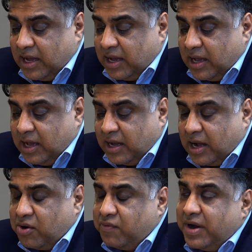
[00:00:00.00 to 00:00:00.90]

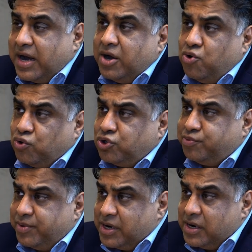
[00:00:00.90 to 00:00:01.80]
kind of an
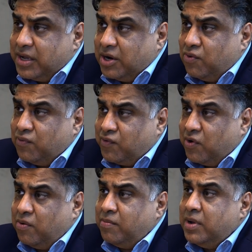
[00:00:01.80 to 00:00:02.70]
endorsement,
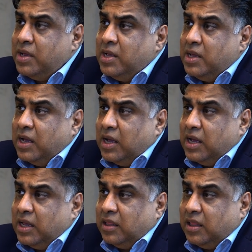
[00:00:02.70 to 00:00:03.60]
from
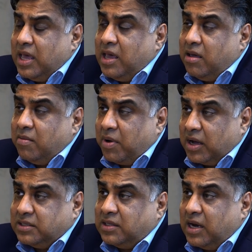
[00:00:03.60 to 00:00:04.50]
the
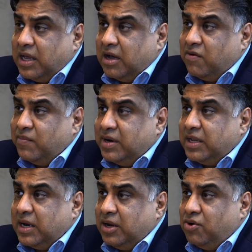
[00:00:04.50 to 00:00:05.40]
Pakistani government
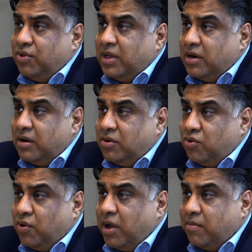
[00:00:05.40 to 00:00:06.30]
that, they are
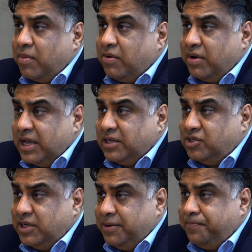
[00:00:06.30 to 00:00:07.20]
talking about
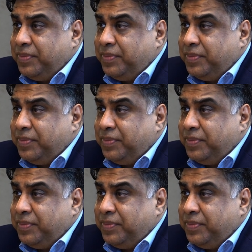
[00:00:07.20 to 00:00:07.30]
ESG.